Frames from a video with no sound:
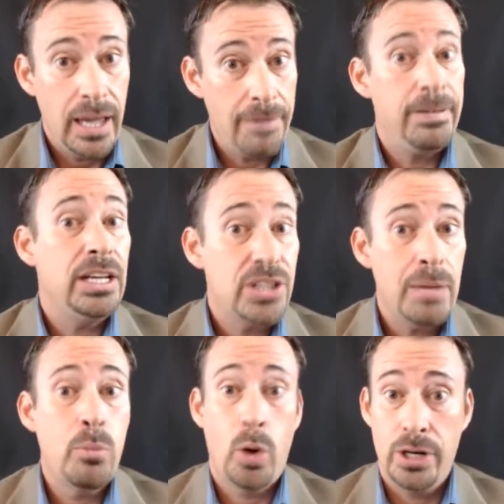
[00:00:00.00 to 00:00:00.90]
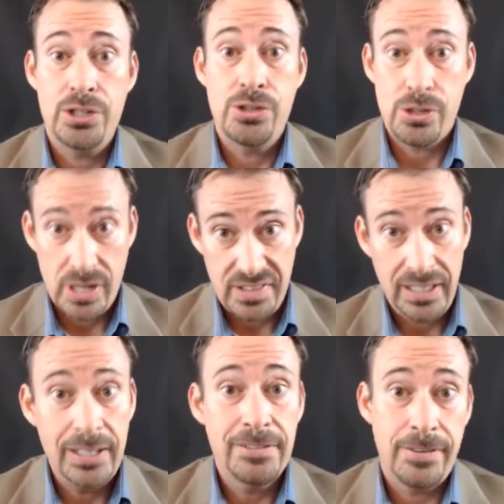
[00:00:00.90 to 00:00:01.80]
FHA mortgage insurance
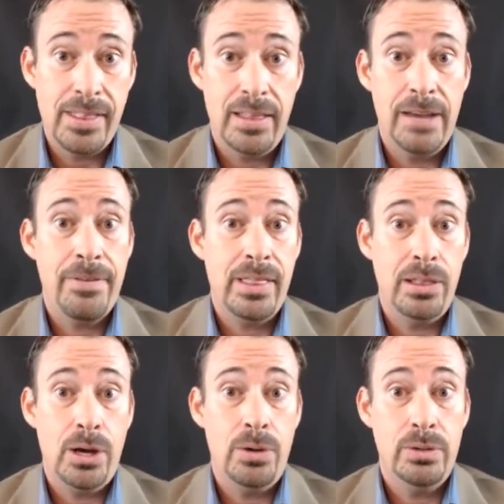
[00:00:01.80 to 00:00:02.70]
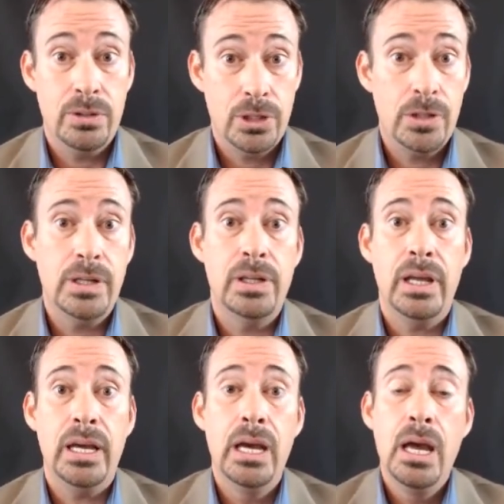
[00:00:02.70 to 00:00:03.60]
is for the life of the loan
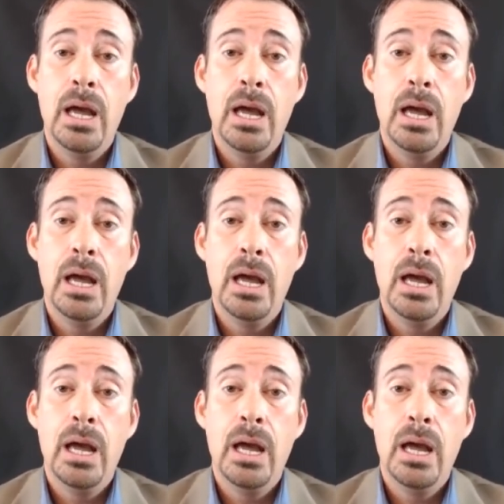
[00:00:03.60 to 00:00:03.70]
currently.